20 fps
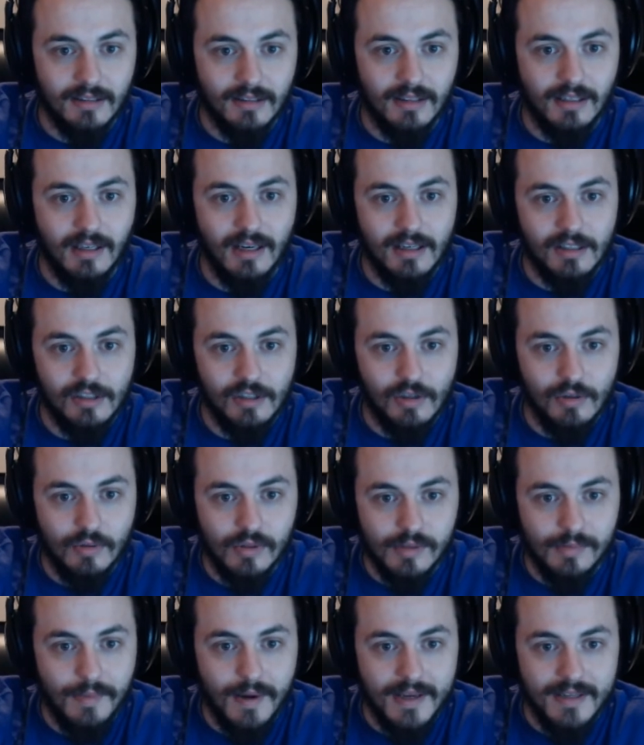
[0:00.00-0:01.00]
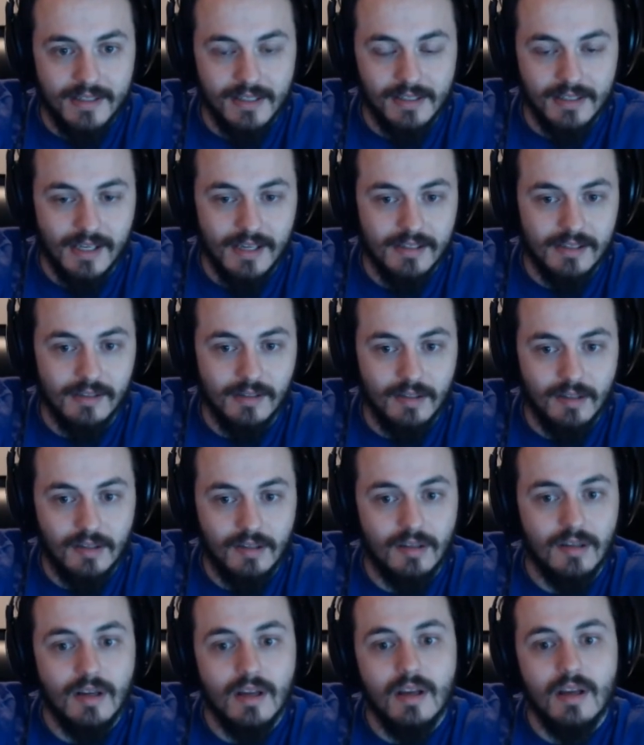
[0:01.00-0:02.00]
I choose my successor?
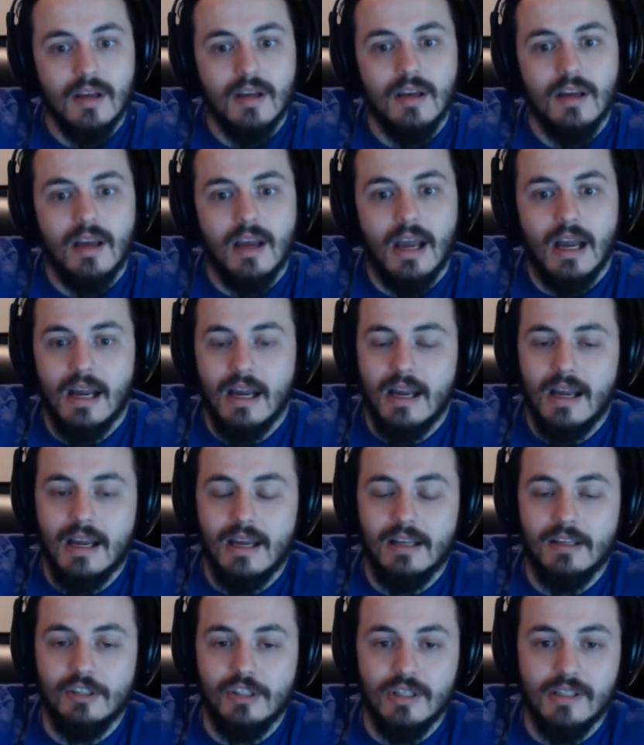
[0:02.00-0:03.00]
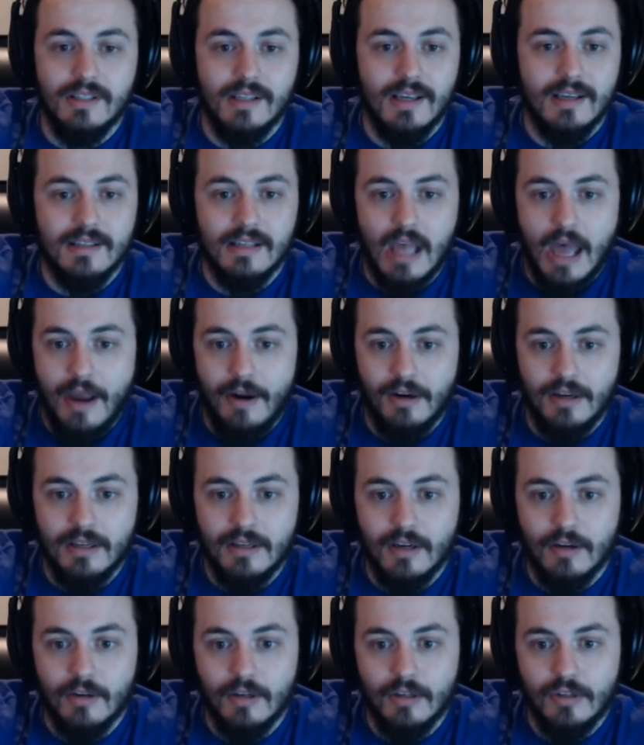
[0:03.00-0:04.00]
And she says, I already
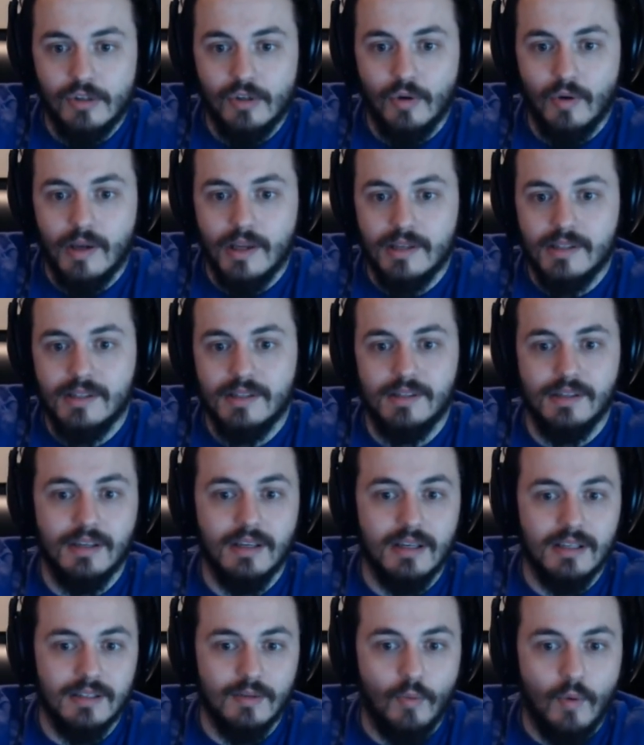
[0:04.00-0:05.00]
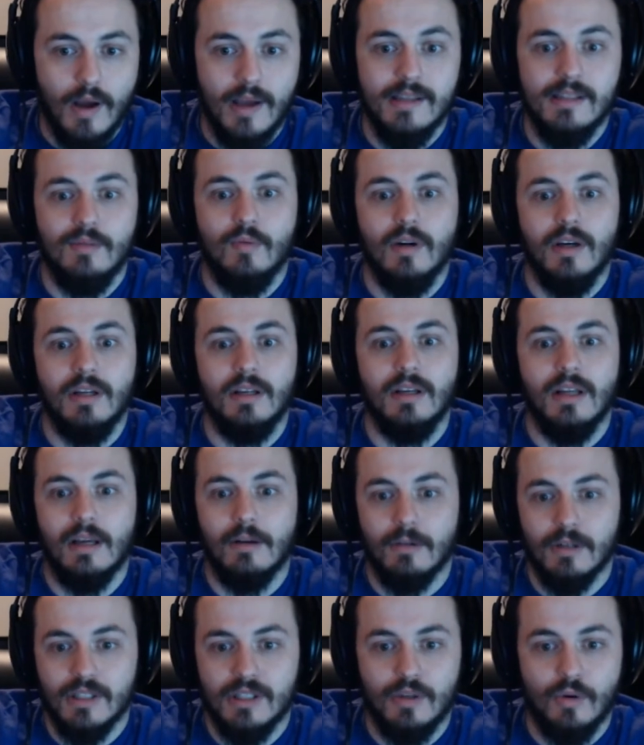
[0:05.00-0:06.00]
know your choice. It is a wise one.
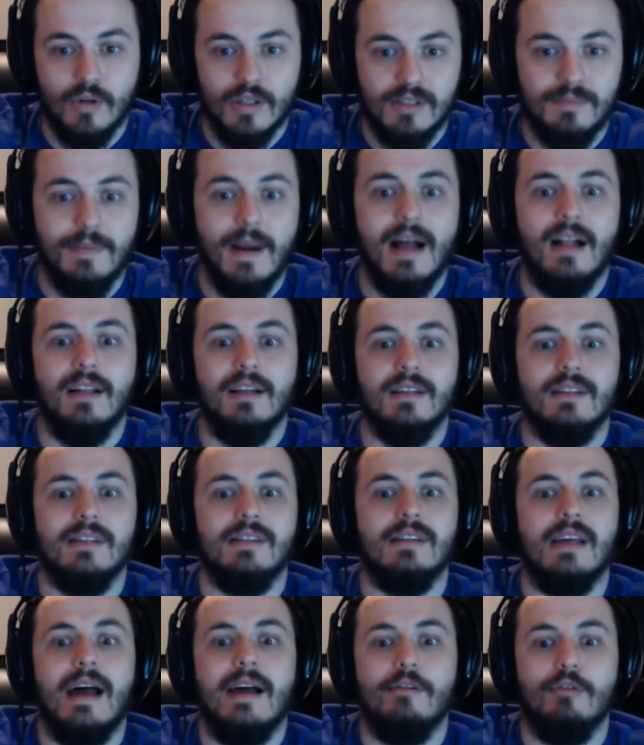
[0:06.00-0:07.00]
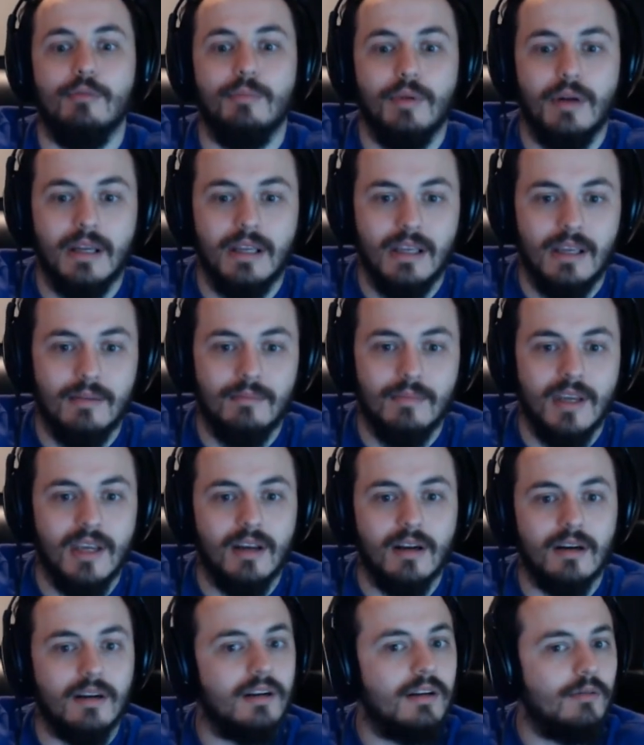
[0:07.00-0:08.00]
It restores balance. I will bring him
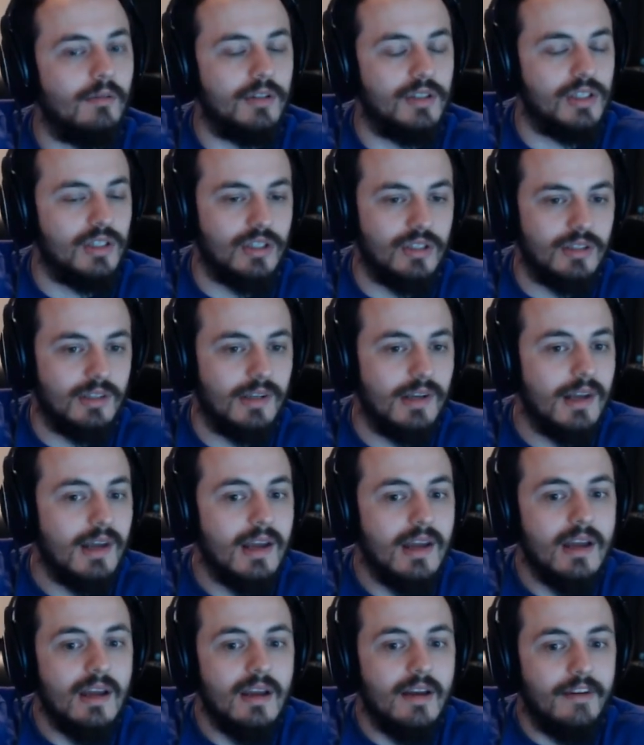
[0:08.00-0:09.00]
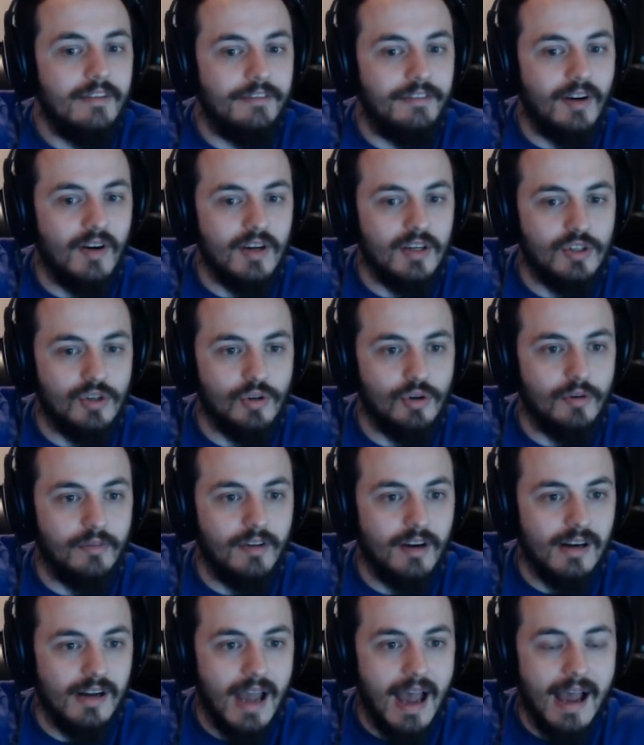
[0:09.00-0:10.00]
here. Which is very true,
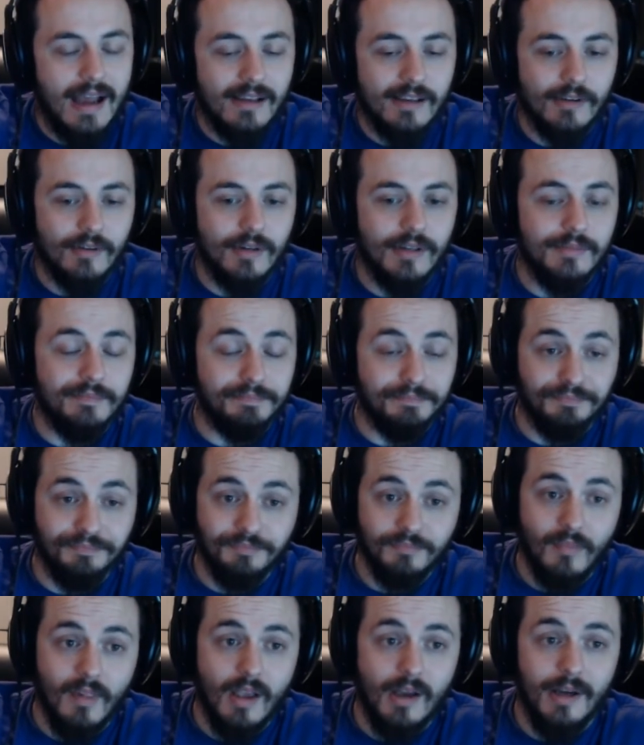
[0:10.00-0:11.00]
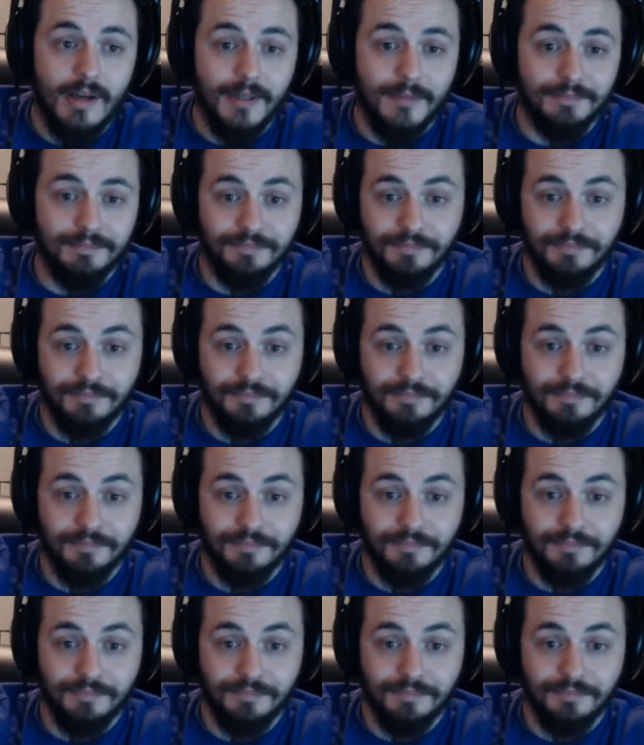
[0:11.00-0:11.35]
very accurate. Cut